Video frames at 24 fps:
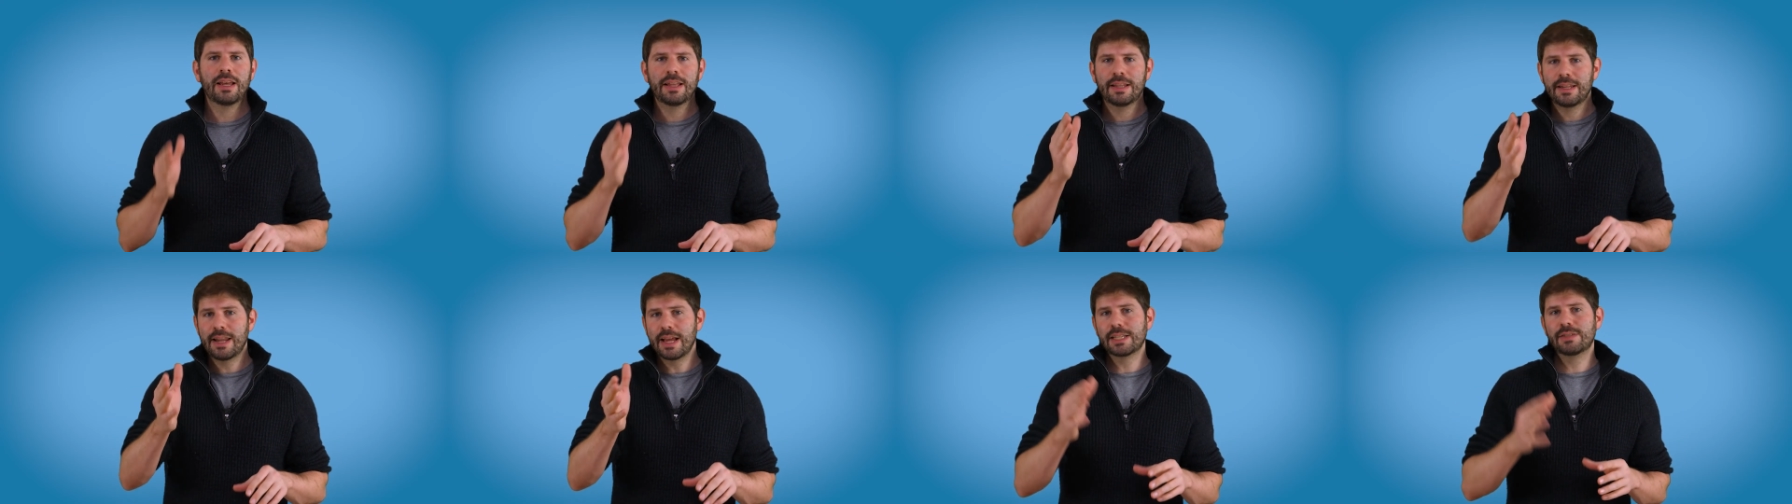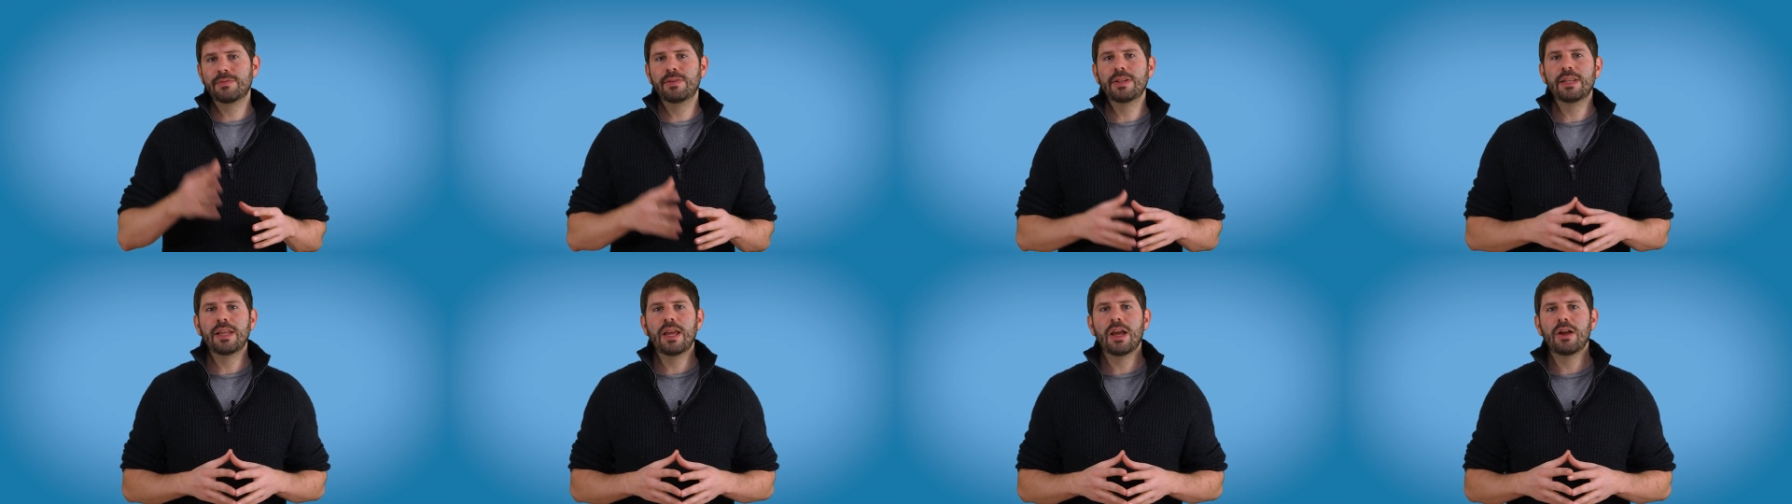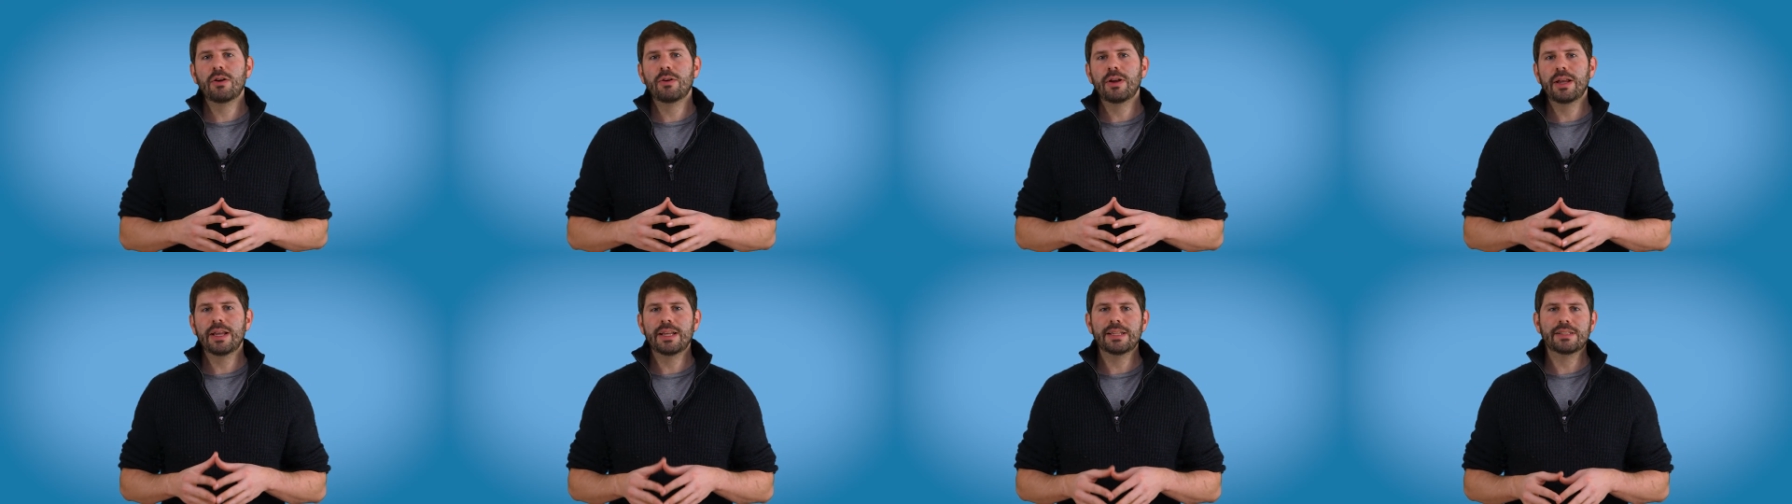Next
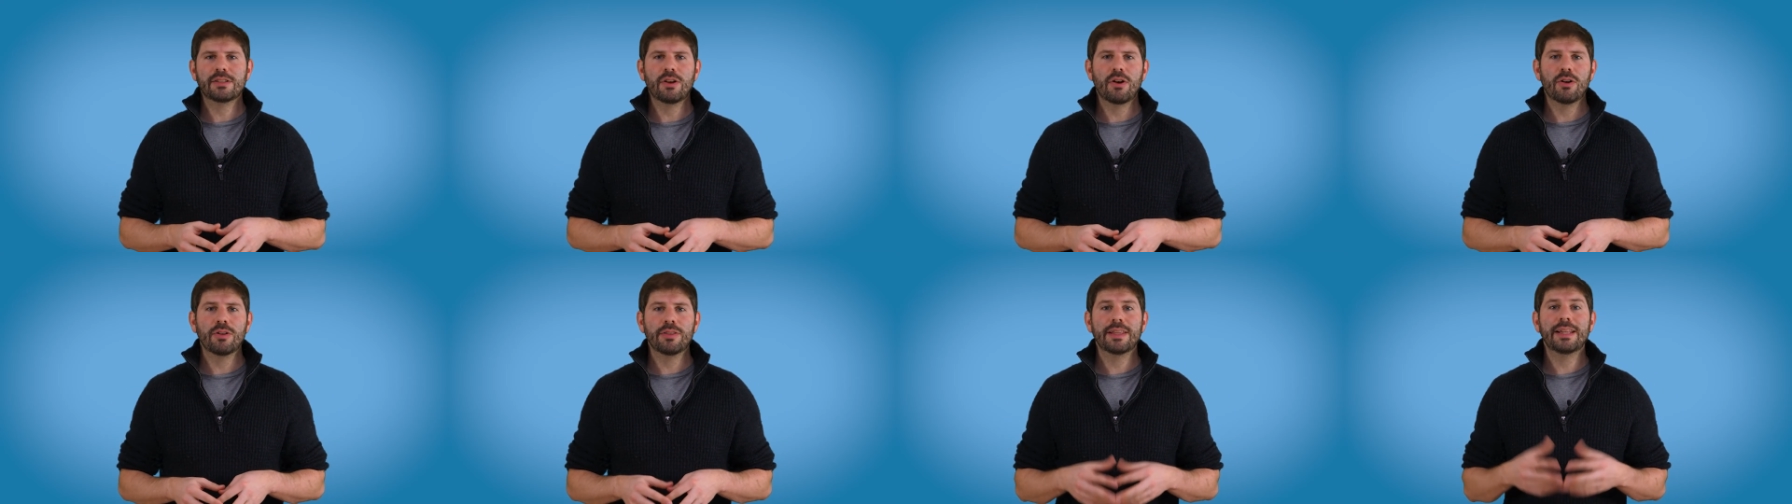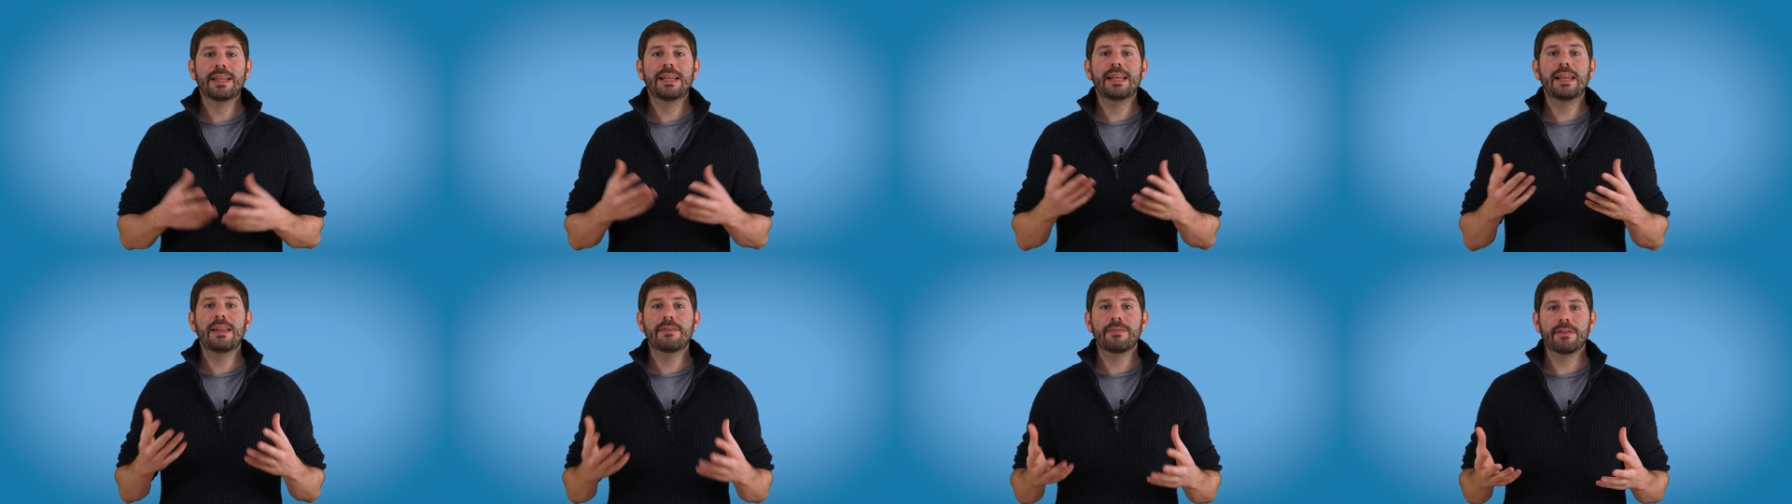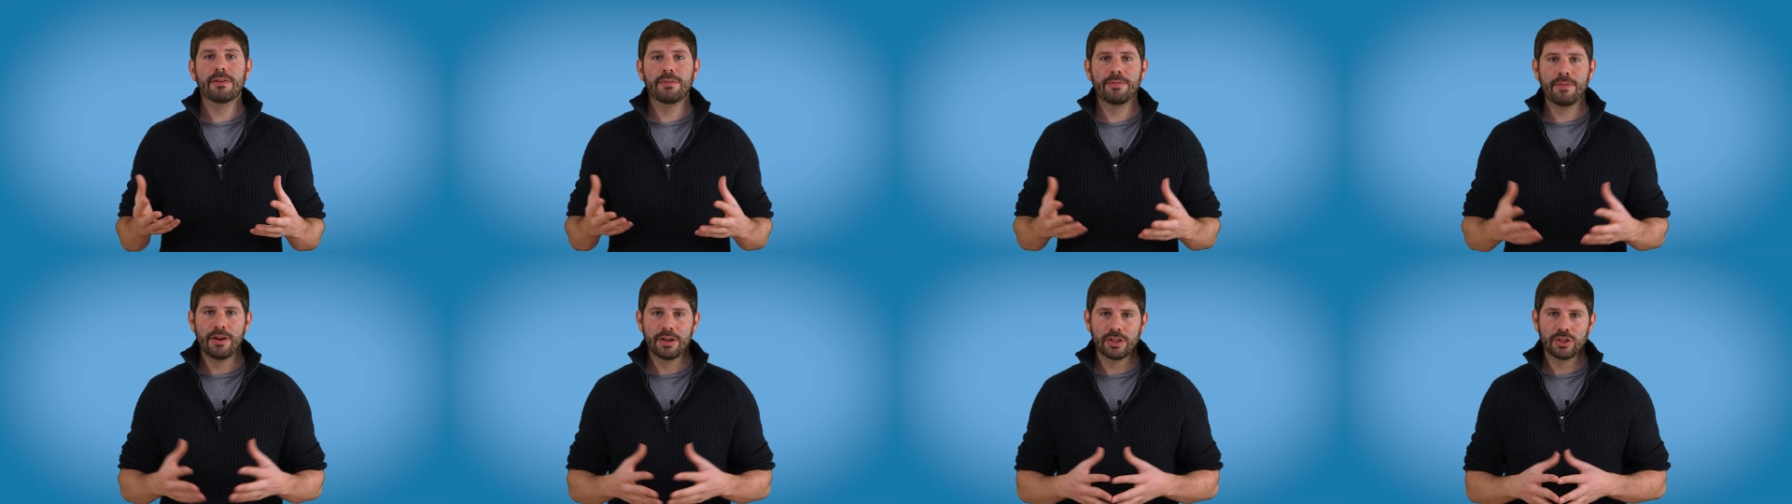video is on the
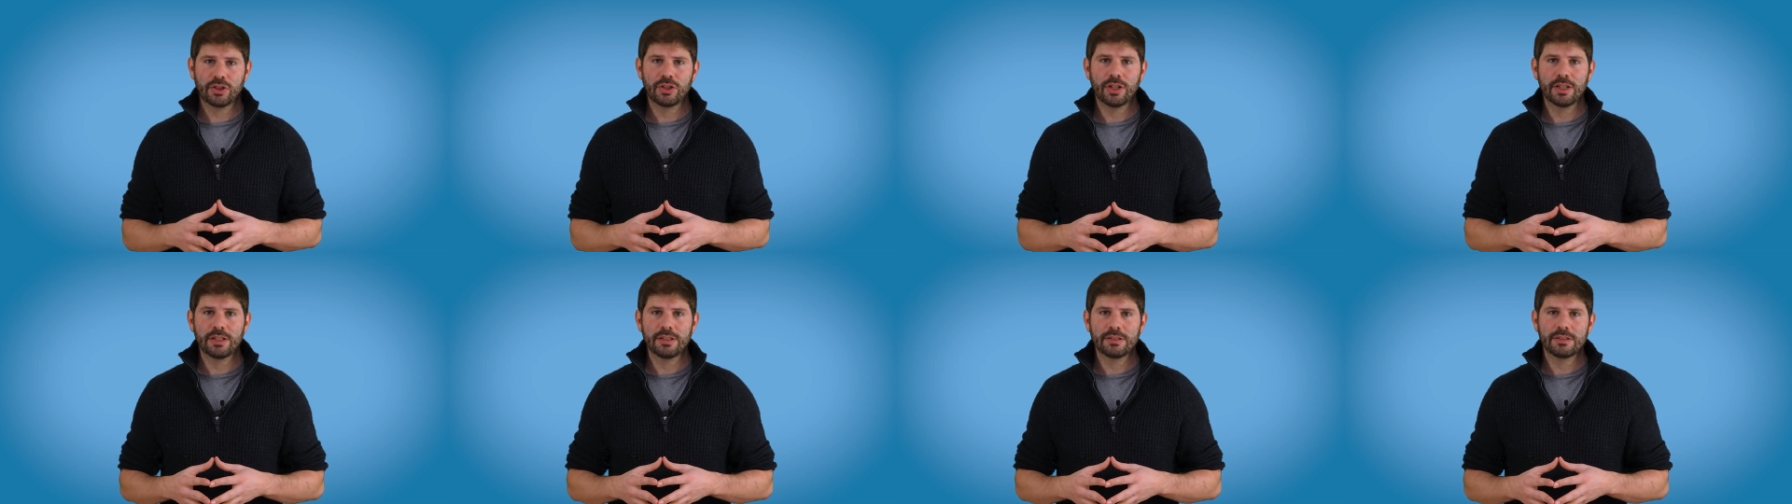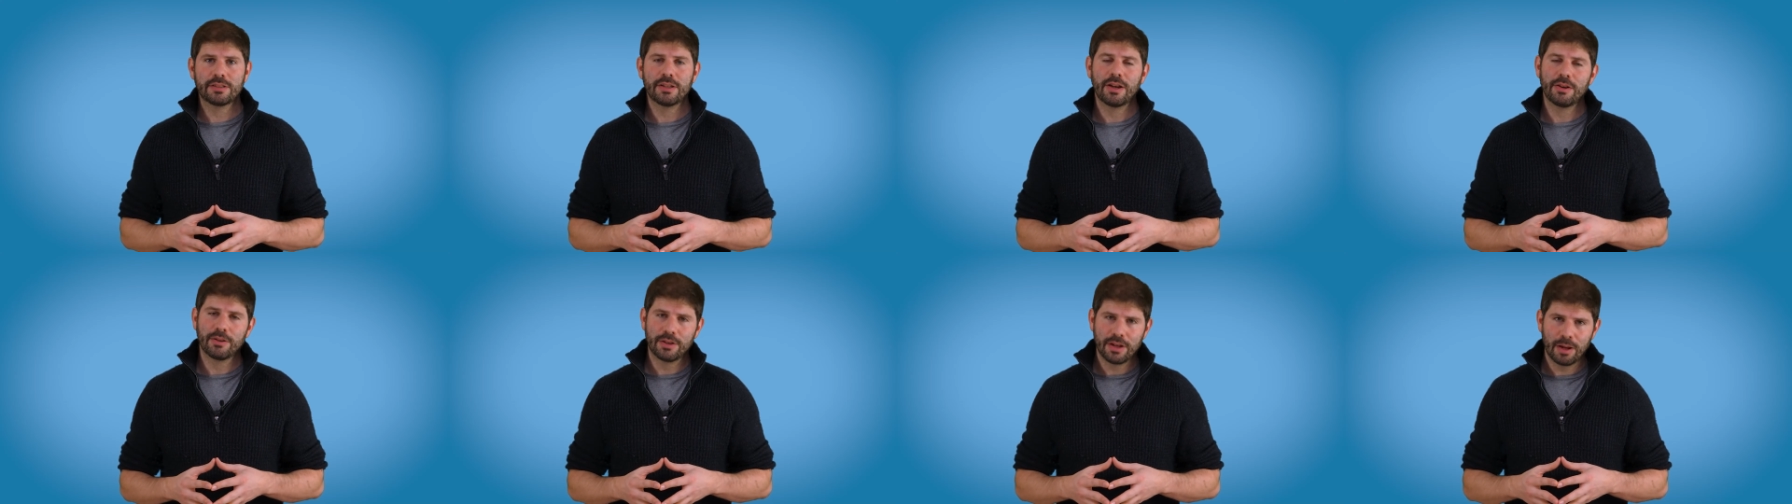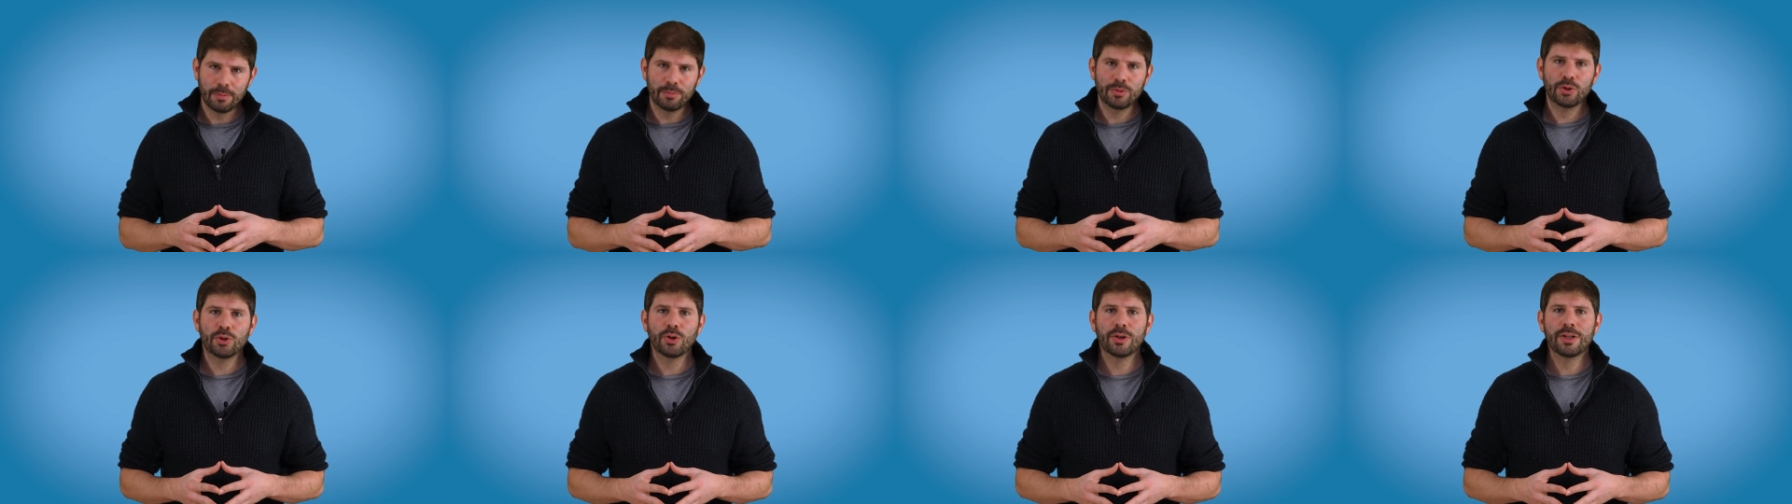liver function, so
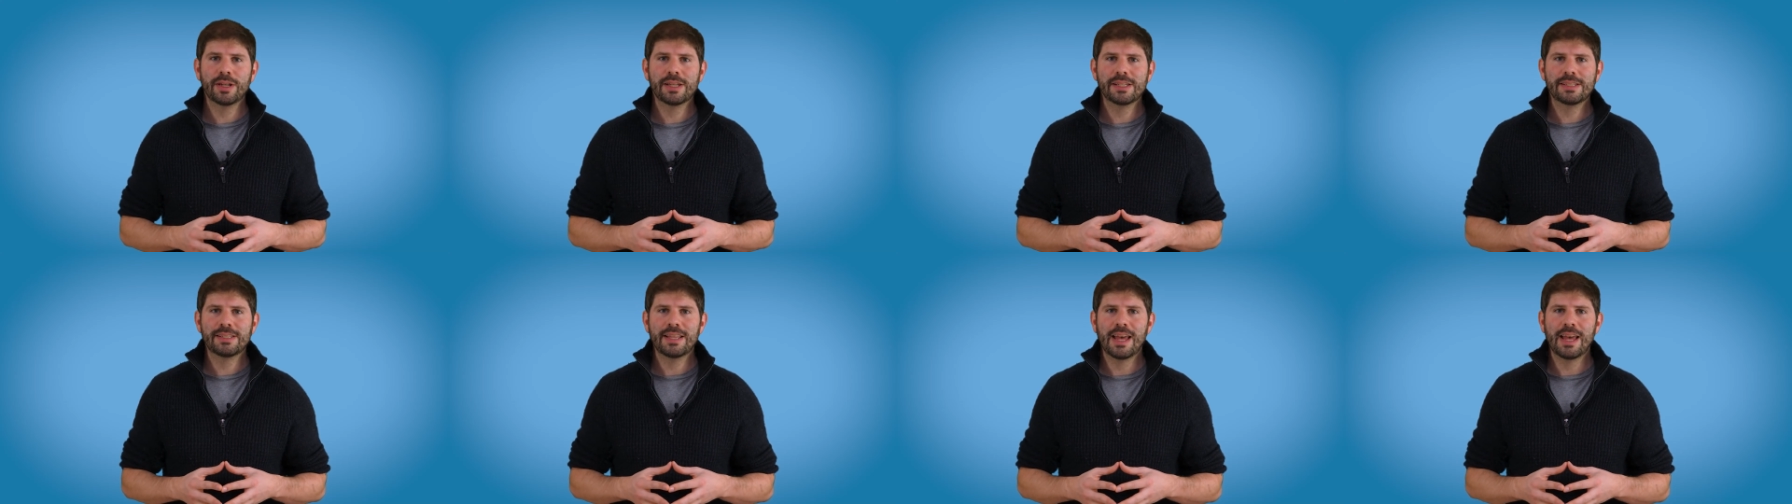come join us